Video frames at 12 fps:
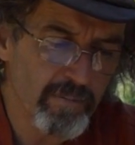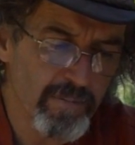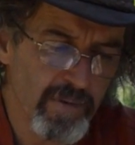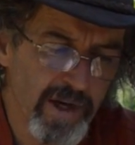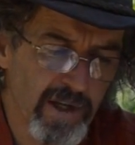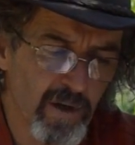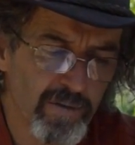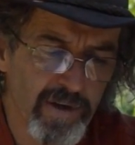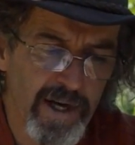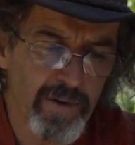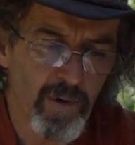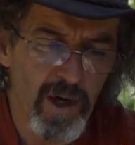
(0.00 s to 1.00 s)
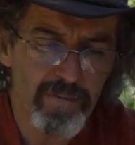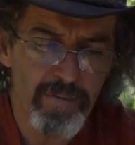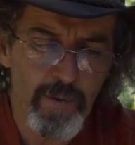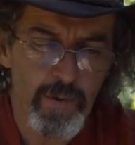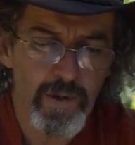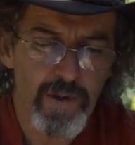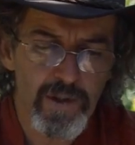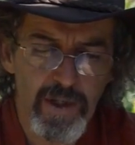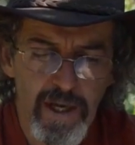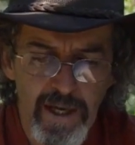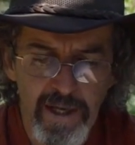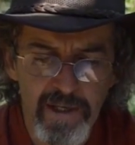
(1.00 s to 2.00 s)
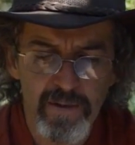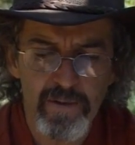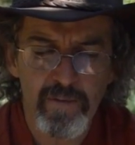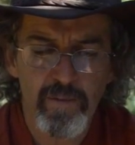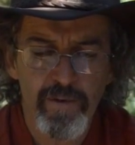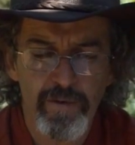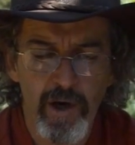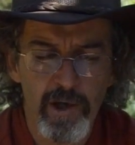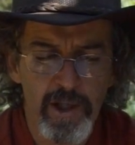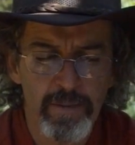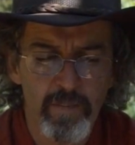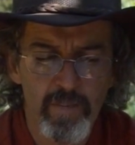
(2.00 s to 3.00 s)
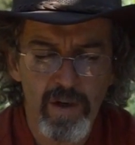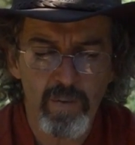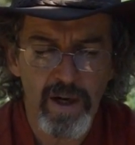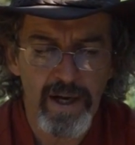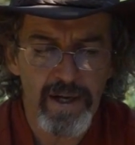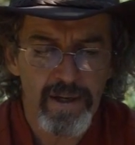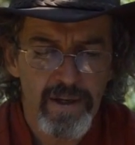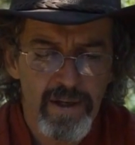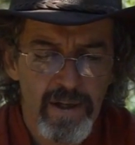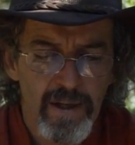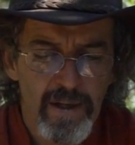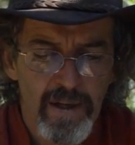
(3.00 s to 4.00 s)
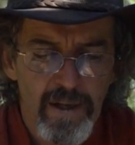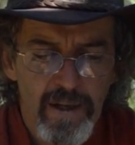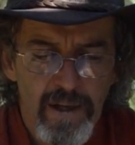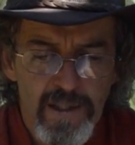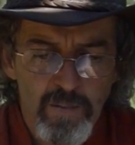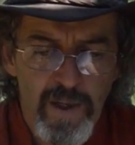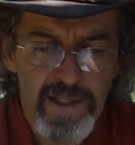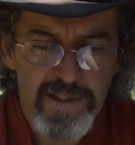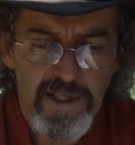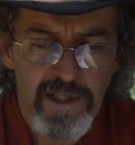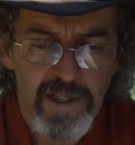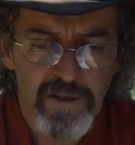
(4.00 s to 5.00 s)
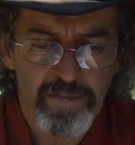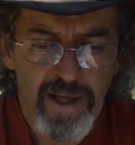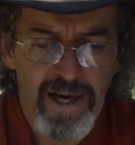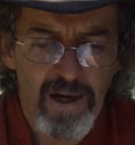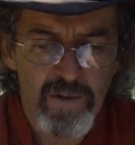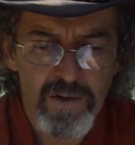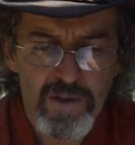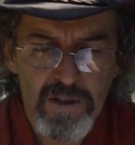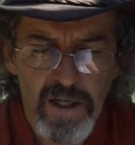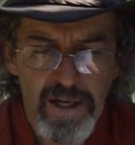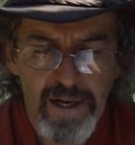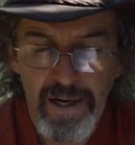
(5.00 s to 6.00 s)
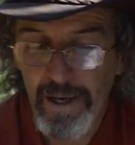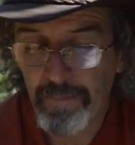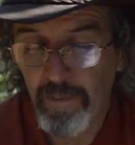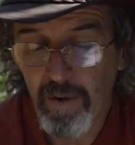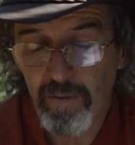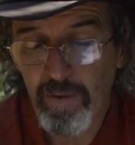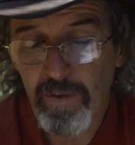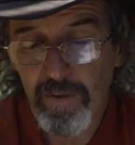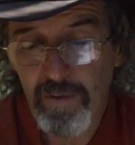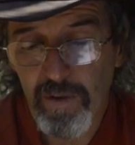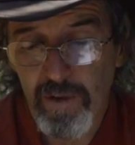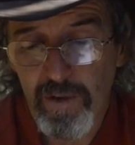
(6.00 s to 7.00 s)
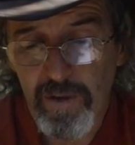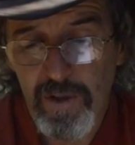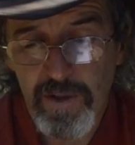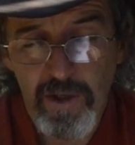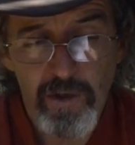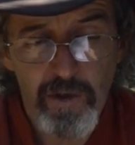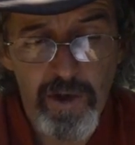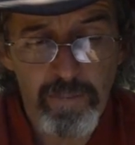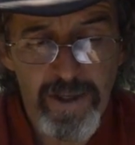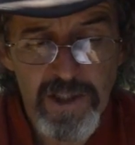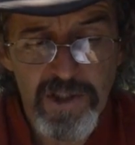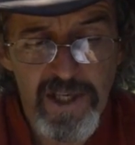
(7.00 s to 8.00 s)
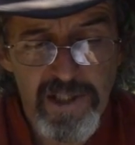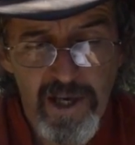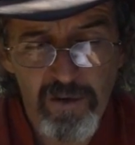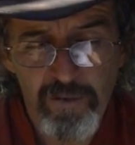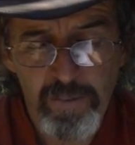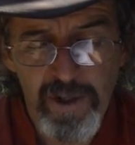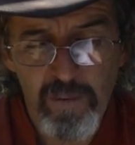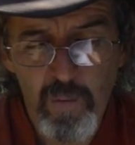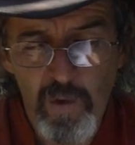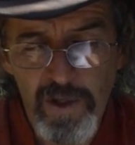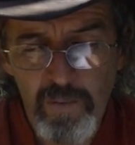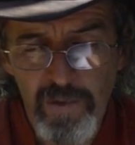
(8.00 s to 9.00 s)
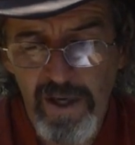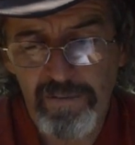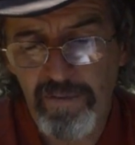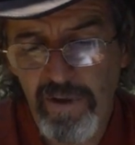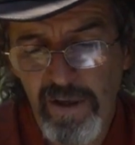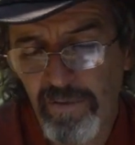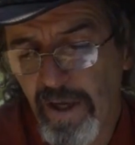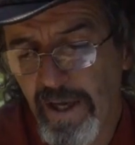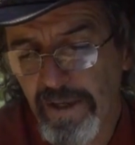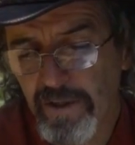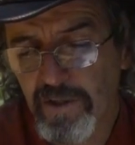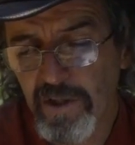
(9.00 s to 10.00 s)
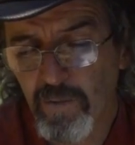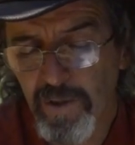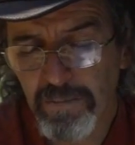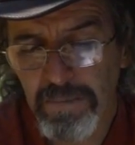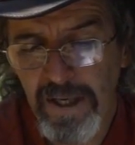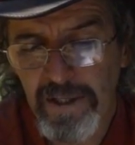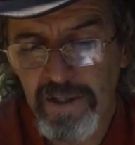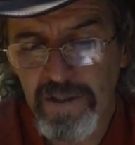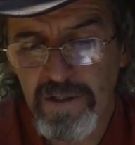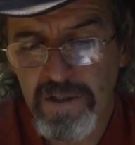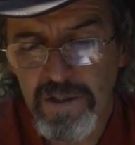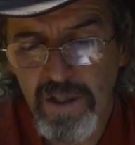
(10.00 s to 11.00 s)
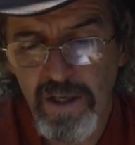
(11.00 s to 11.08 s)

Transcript: breaking off unripe fruit and throwing them away, as well as eating the flowers. There's not much detail for me to work with there. I've never had to deal with monkeys,